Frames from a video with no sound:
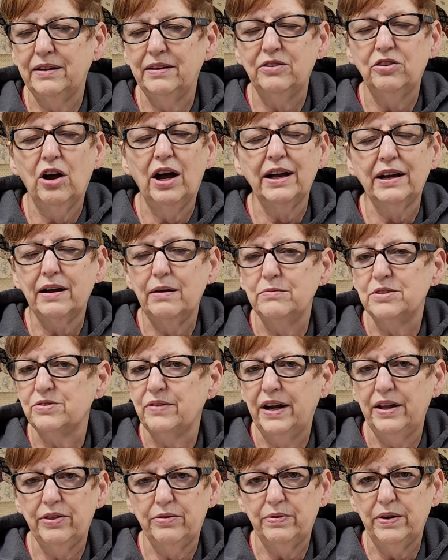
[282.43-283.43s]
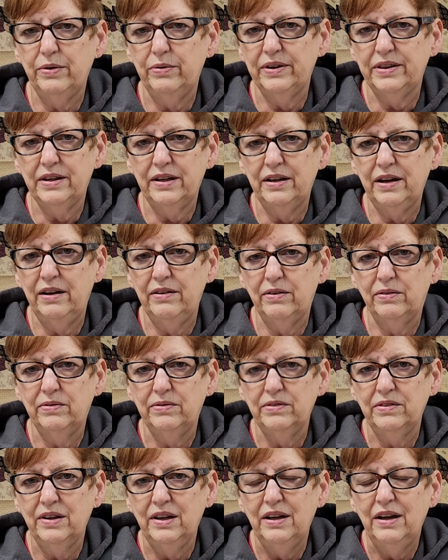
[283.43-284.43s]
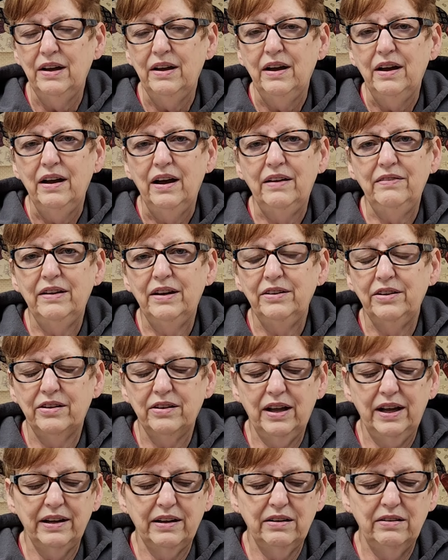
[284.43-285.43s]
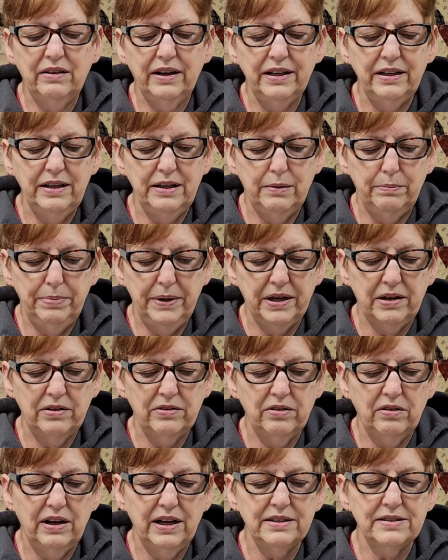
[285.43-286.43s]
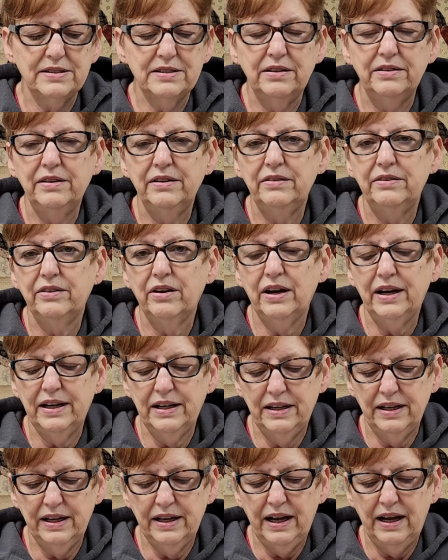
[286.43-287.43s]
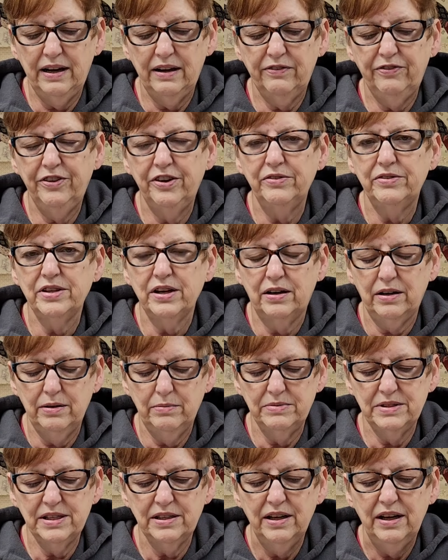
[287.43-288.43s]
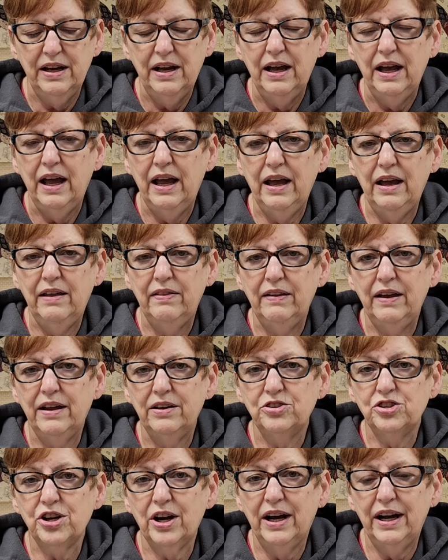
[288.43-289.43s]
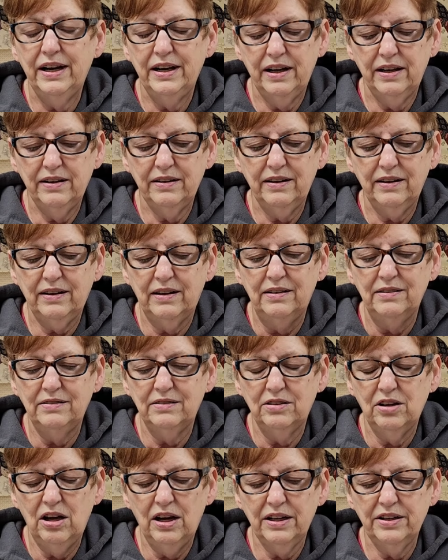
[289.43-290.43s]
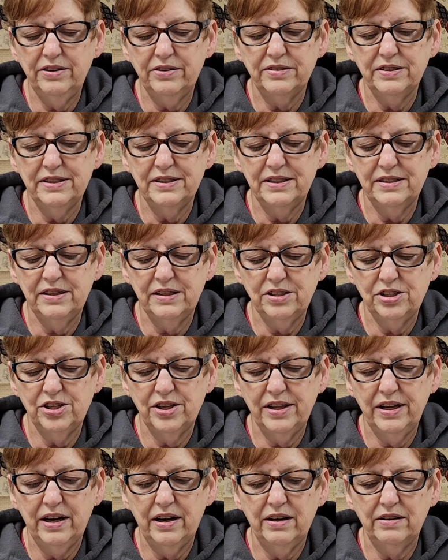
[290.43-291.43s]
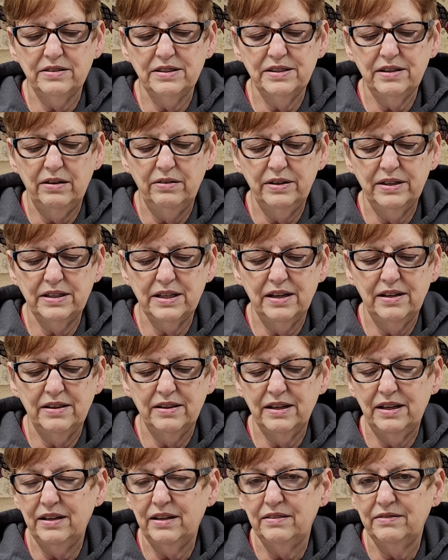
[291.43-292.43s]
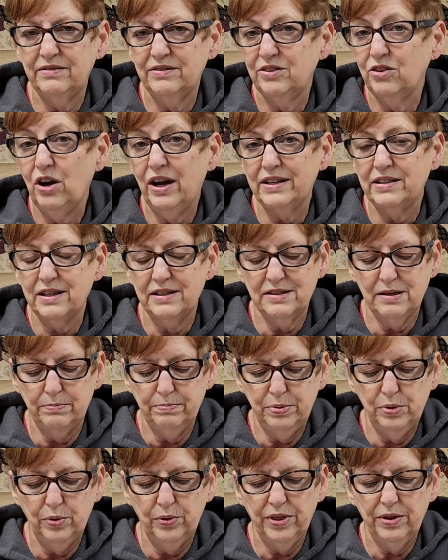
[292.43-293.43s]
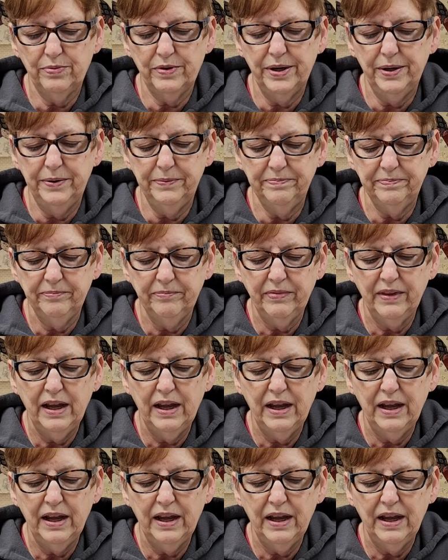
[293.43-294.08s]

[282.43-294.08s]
knot comes right through with the needle. And then you're like, oh, I need a bigger knot. So you knot it again a few times and then try to lock your stitch there so that a knot doesn't pull through.